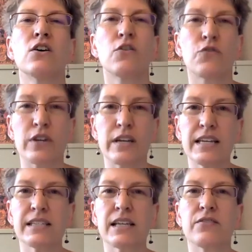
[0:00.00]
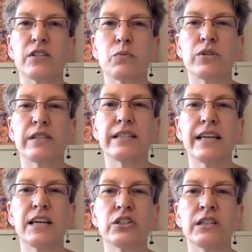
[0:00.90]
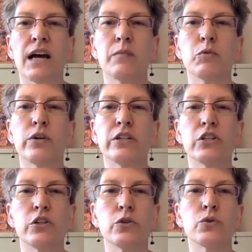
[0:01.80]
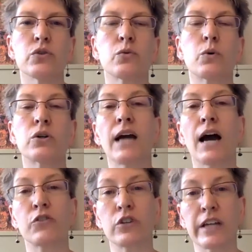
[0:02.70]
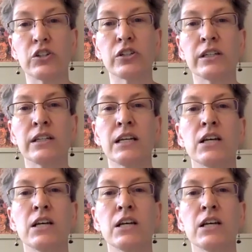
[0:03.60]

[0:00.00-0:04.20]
For ease of this presentation, I'm going to use the word congregation